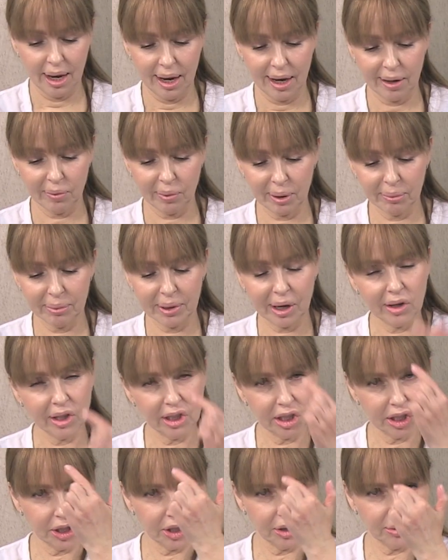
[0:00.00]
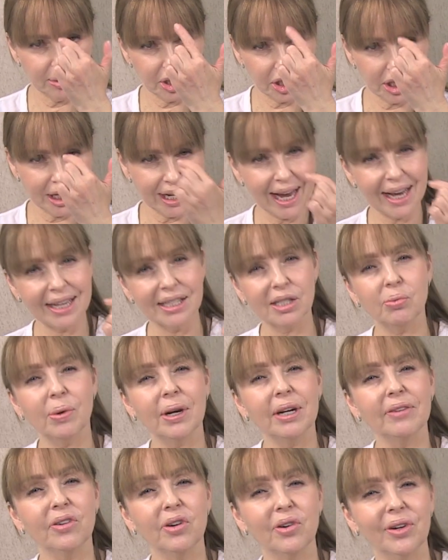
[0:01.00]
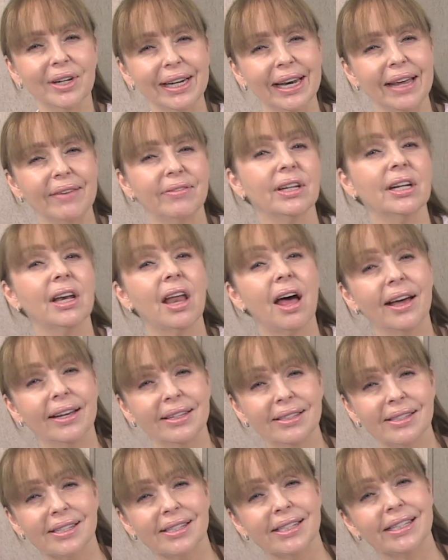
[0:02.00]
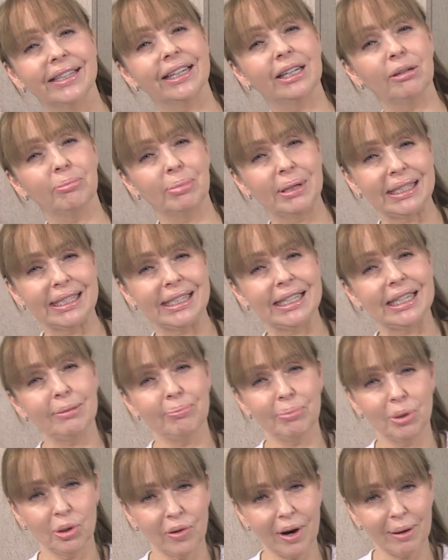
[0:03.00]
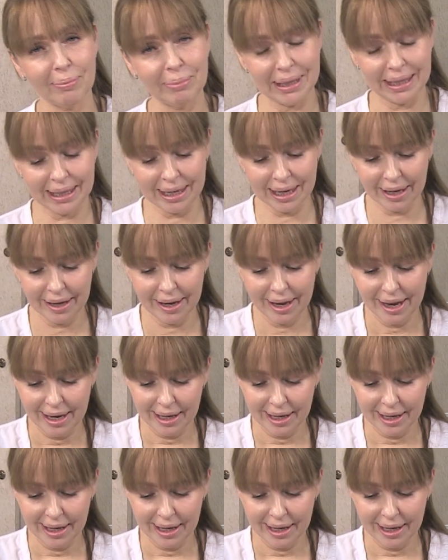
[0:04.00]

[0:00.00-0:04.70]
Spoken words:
And what I'm going to do is, she has one of her 11 lines that's a little bit deeper up here.